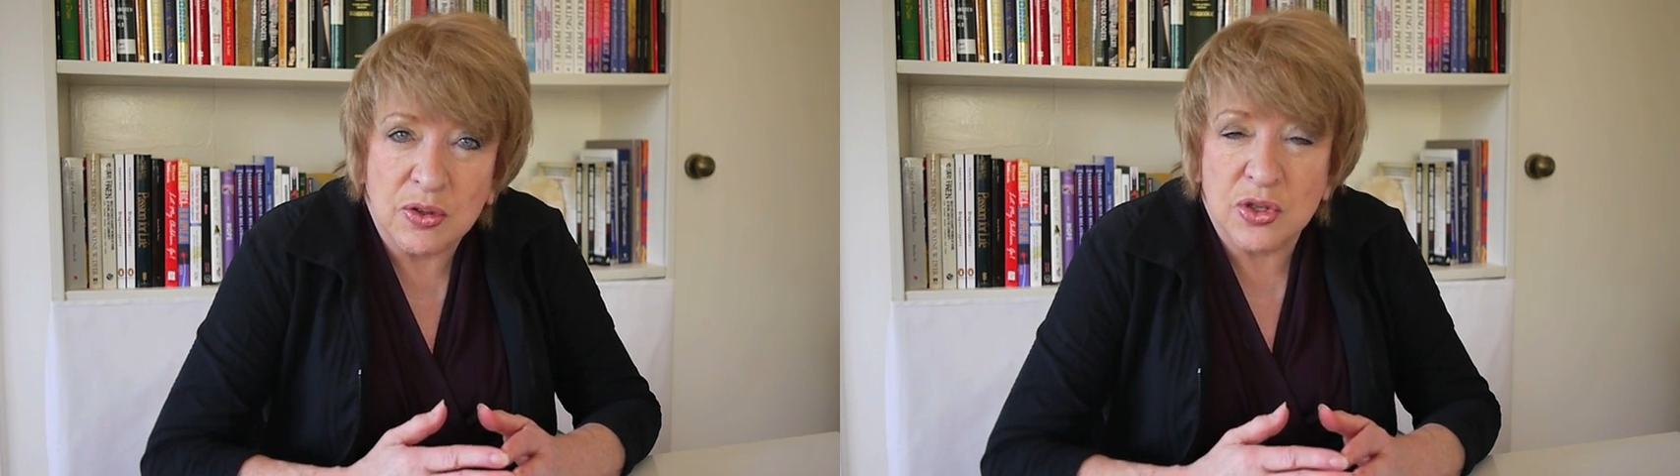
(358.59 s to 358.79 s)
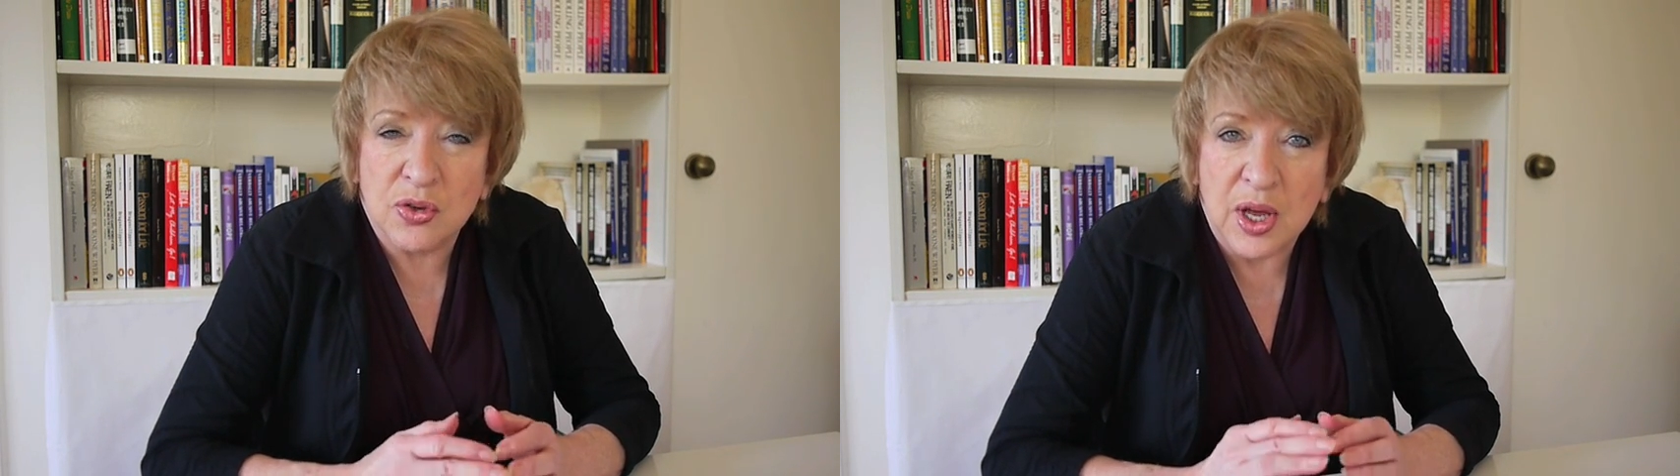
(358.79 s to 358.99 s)

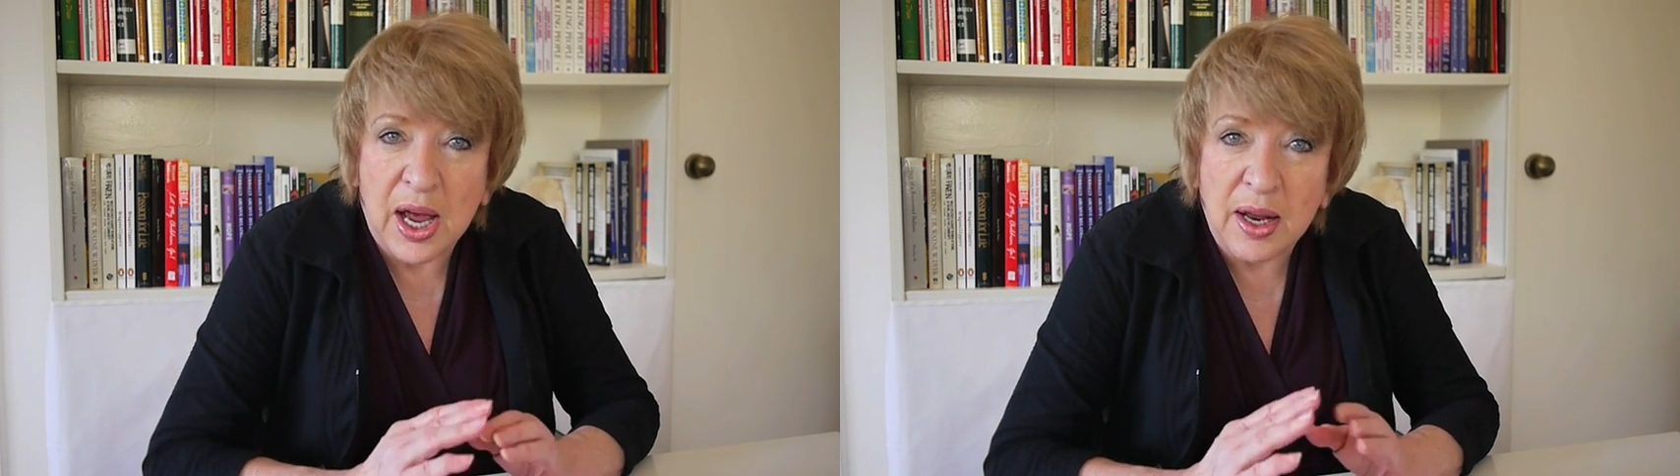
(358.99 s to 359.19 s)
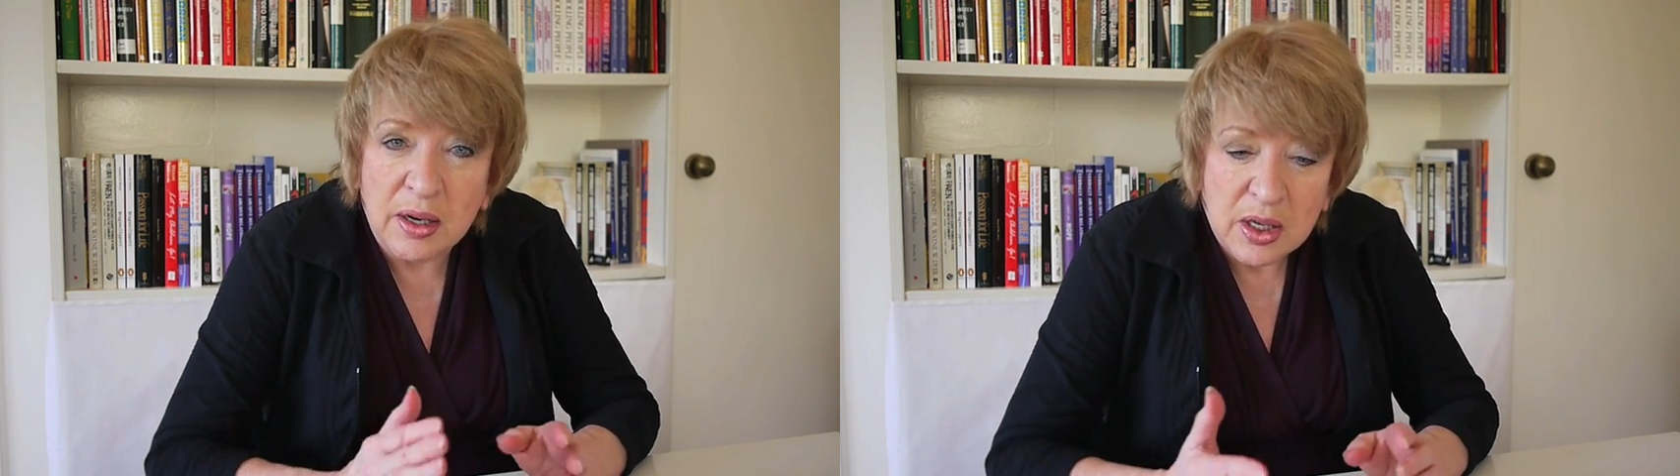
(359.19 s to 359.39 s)
So
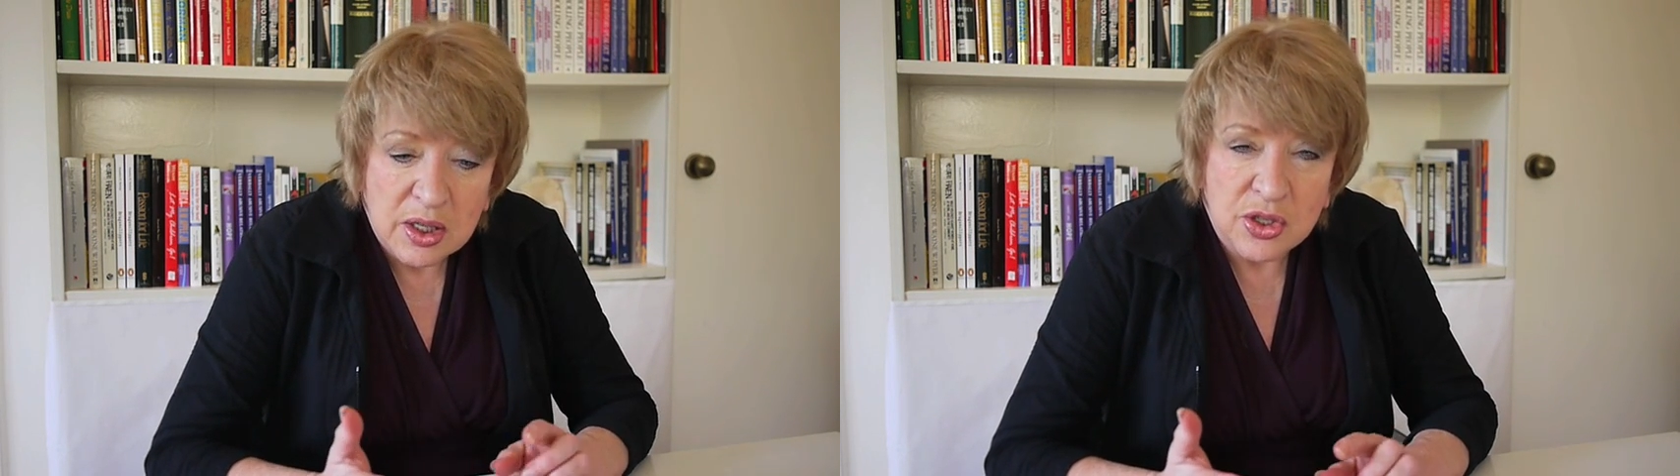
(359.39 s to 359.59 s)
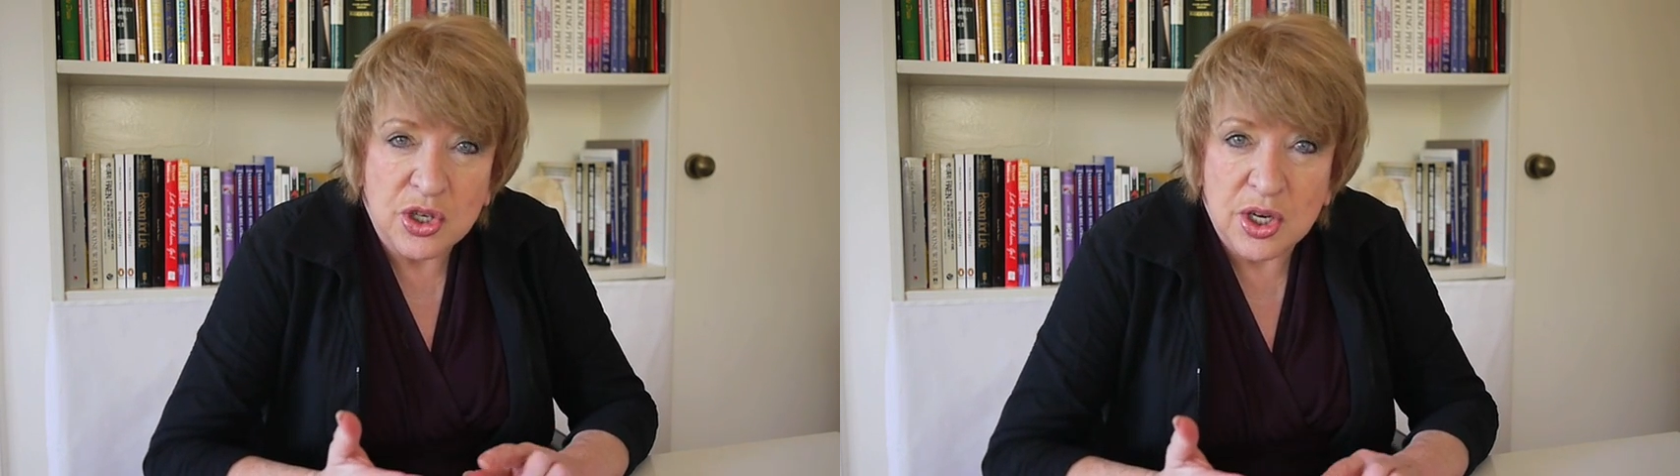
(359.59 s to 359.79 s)
that
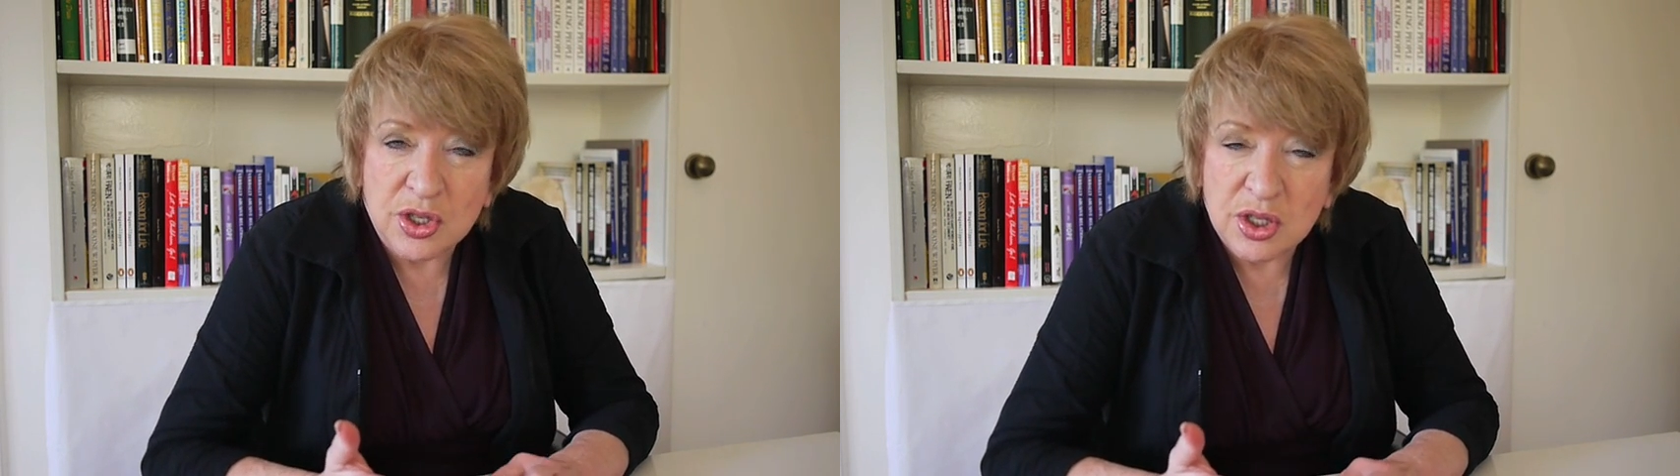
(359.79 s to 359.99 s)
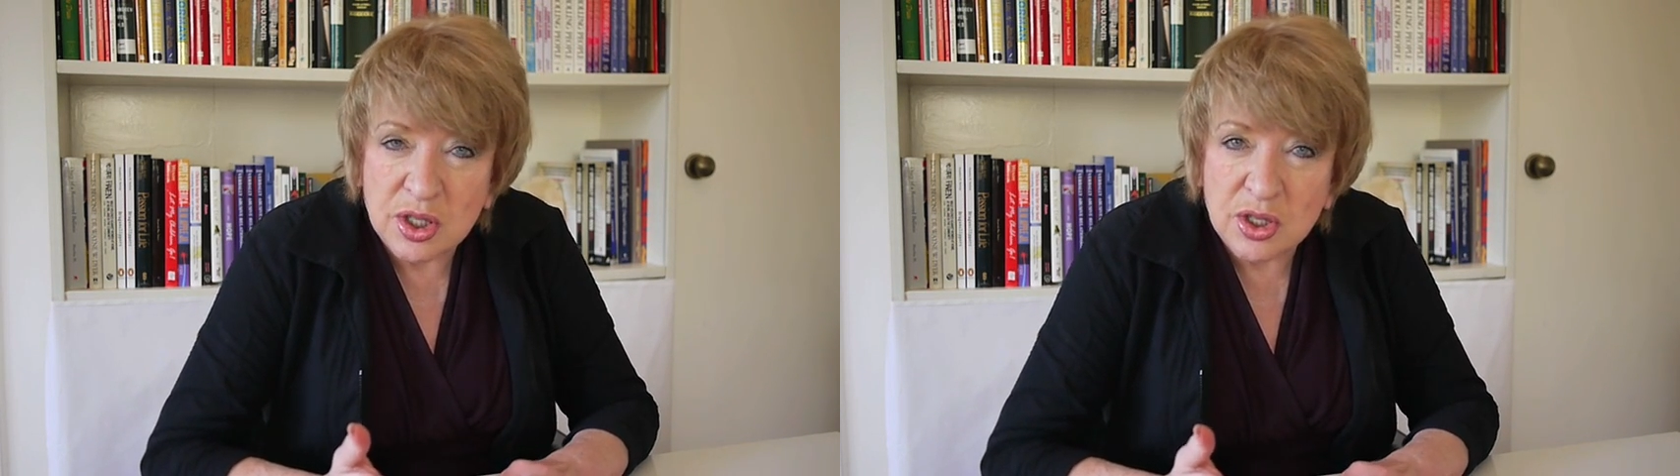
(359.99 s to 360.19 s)

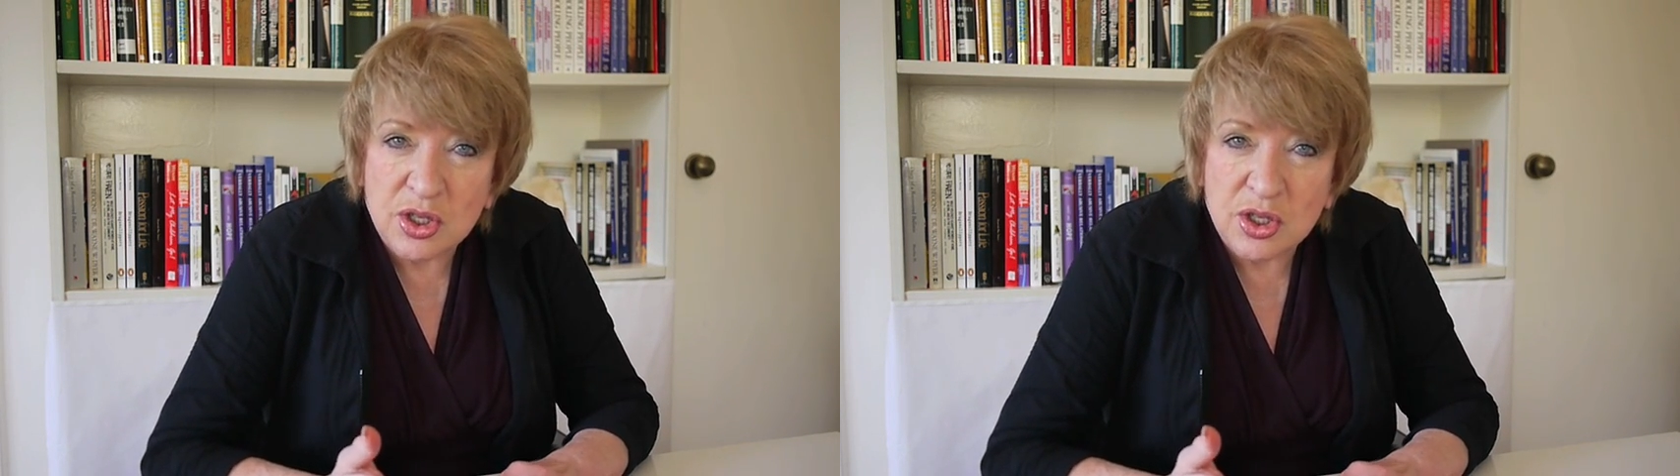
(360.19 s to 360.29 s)
changes this